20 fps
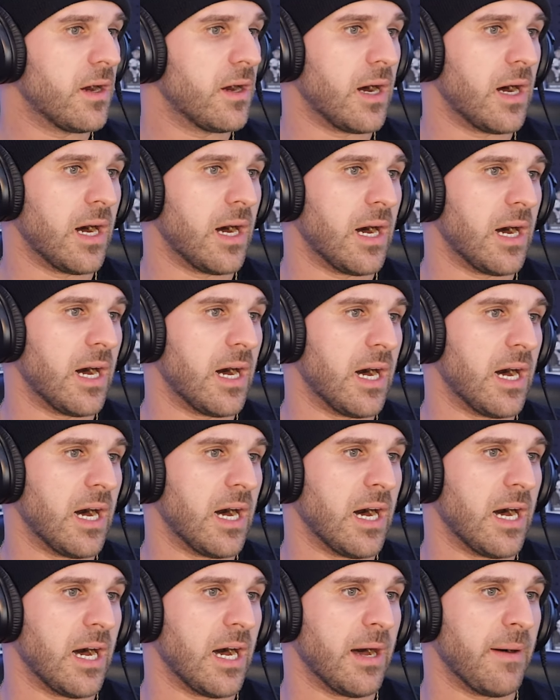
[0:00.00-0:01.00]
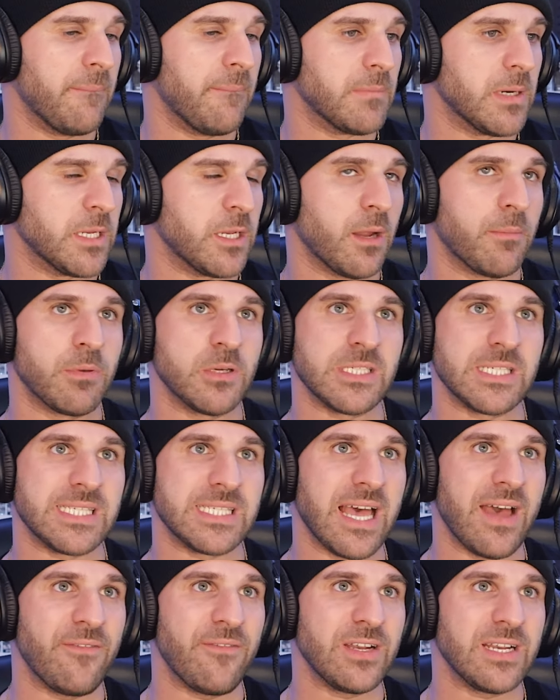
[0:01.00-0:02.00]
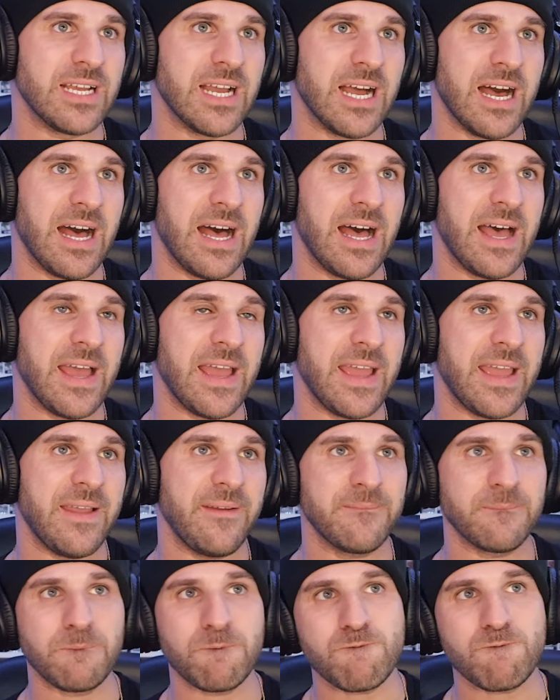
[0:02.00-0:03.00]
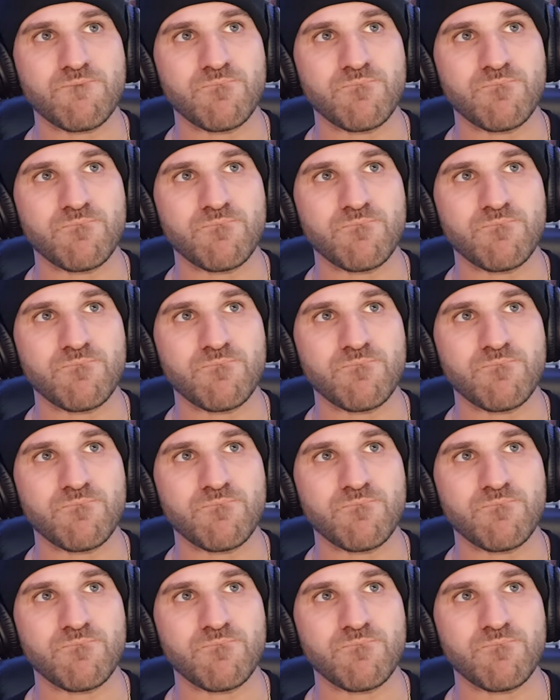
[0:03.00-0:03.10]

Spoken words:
a number 7 guy.